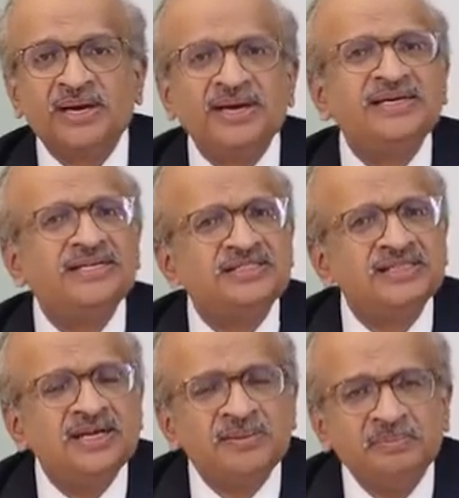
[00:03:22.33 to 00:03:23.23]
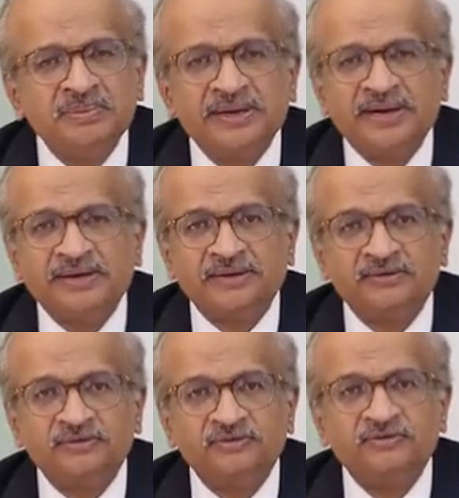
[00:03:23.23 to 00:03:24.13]
It is
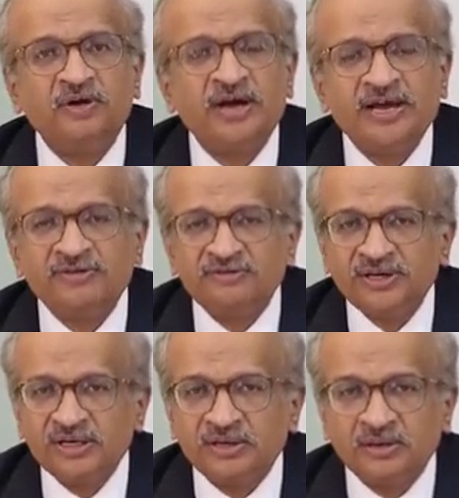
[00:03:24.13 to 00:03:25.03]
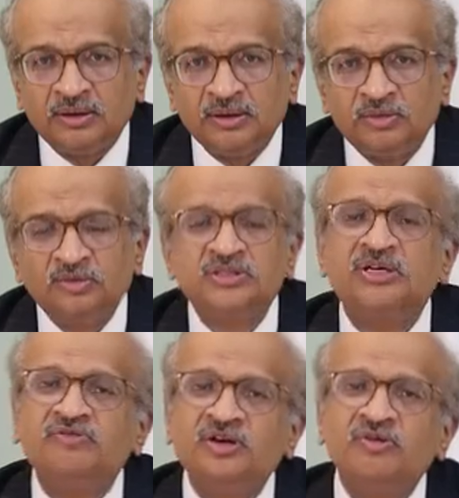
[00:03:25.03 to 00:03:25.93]
imperative for every girl who is
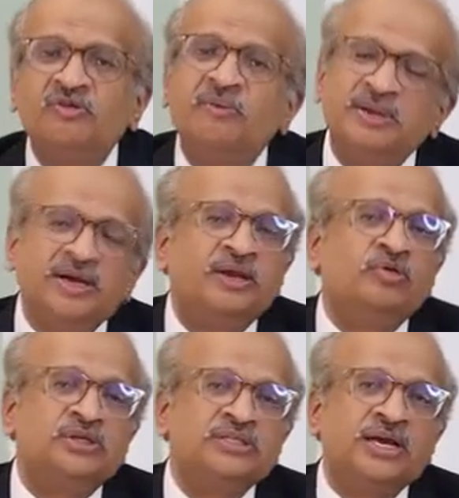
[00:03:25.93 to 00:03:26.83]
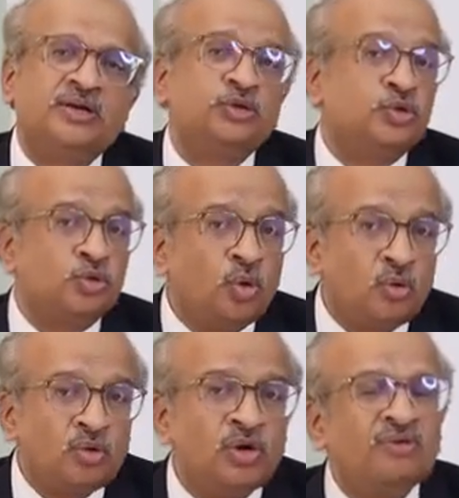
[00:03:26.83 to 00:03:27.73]
suffering from irregular cycle to
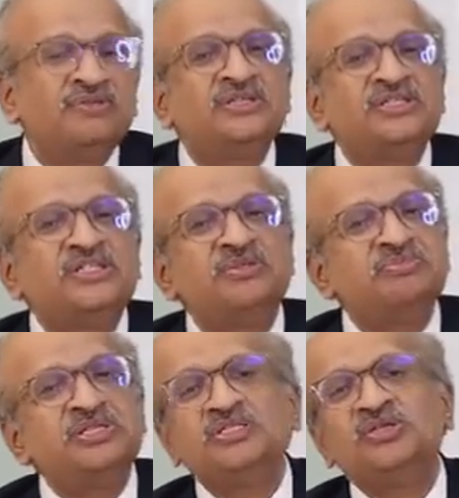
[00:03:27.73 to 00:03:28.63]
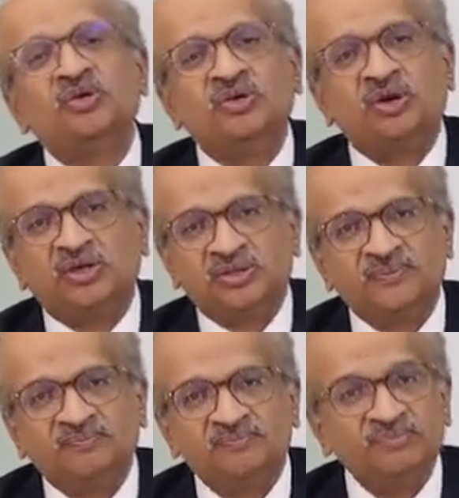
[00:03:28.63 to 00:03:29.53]
know whether she is PCO or
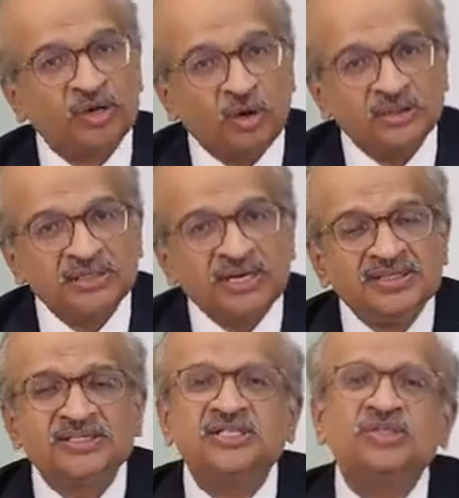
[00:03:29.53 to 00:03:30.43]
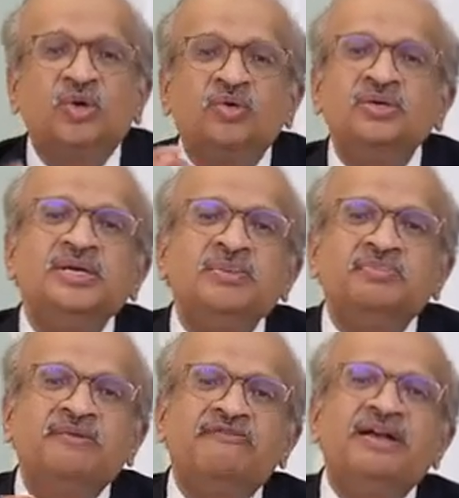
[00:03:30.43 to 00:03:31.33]
not, because this is the only
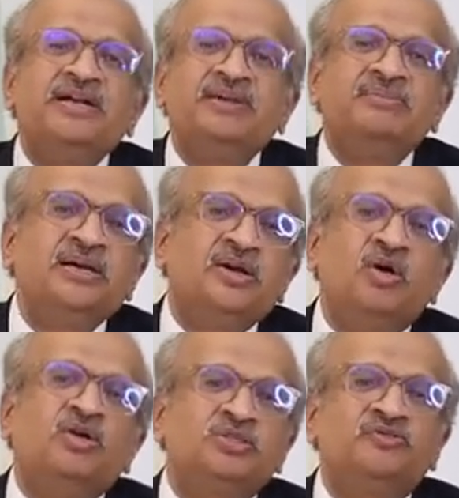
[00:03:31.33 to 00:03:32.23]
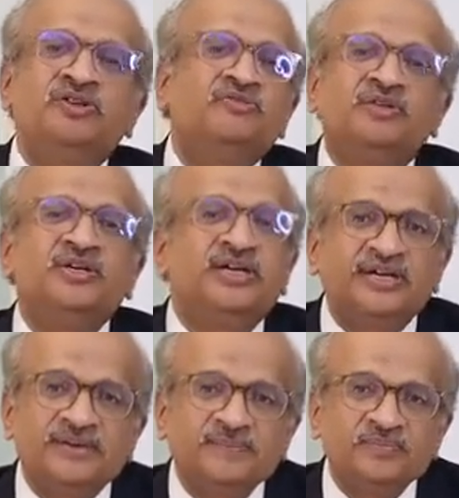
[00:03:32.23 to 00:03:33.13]
preventable cause of
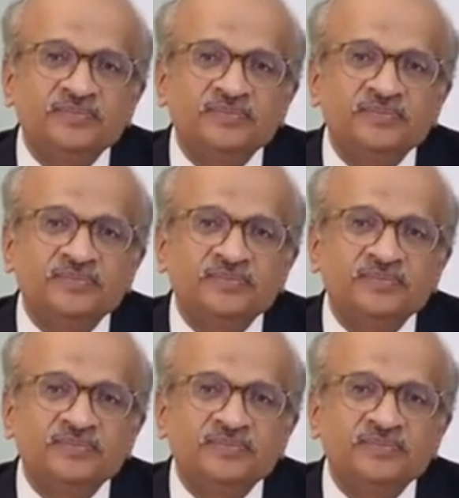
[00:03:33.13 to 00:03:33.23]
infertility.